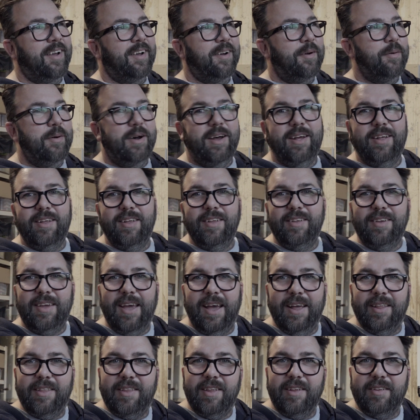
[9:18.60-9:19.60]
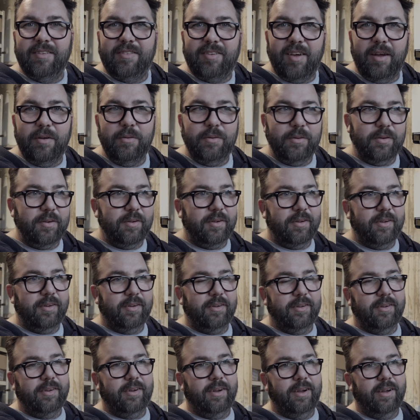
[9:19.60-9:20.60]
But yeah, so
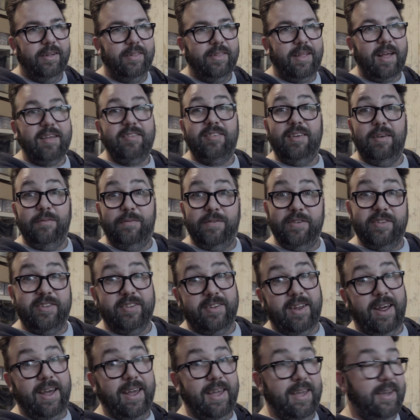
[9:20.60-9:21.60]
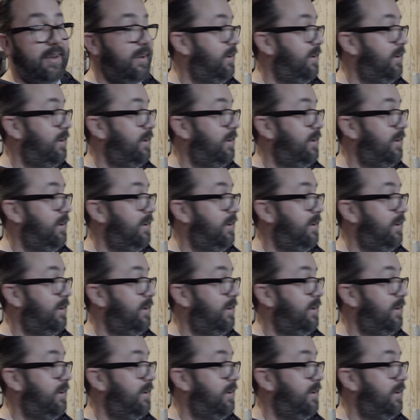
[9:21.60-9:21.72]
that's it for today.